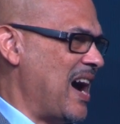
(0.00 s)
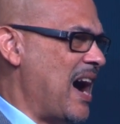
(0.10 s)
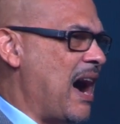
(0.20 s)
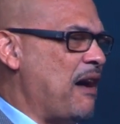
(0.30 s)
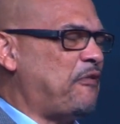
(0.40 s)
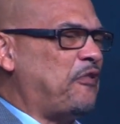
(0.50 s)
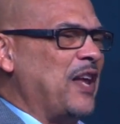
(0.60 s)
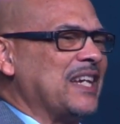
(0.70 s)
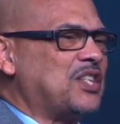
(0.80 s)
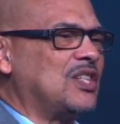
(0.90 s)
Our
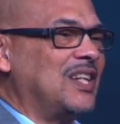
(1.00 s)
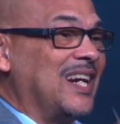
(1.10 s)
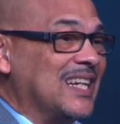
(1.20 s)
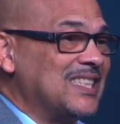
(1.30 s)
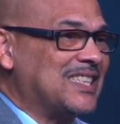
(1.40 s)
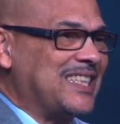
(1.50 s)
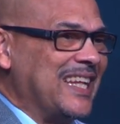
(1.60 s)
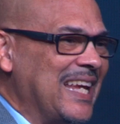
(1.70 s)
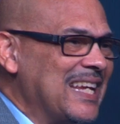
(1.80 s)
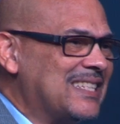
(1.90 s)
flesh does
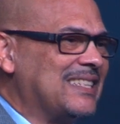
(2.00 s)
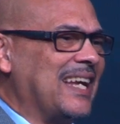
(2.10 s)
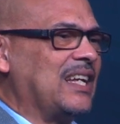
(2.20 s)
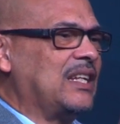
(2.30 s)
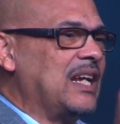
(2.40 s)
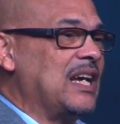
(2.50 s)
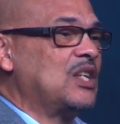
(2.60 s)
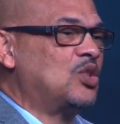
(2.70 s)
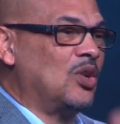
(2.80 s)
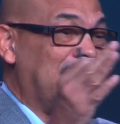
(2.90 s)
things that
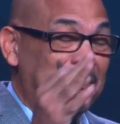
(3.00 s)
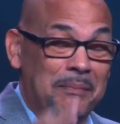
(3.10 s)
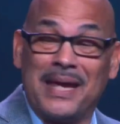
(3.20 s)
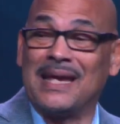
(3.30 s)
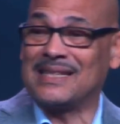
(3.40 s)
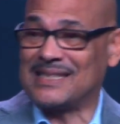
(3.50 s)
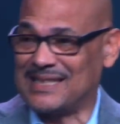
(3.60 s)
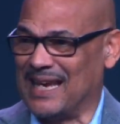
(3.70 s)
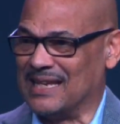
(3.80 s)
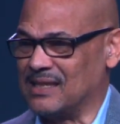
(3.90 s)
does not make
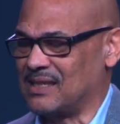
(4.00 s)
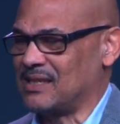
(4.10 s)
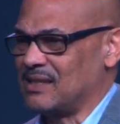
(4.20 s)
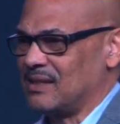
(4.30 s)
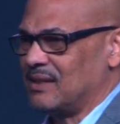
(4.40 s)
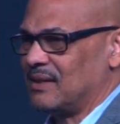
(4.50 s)
sense.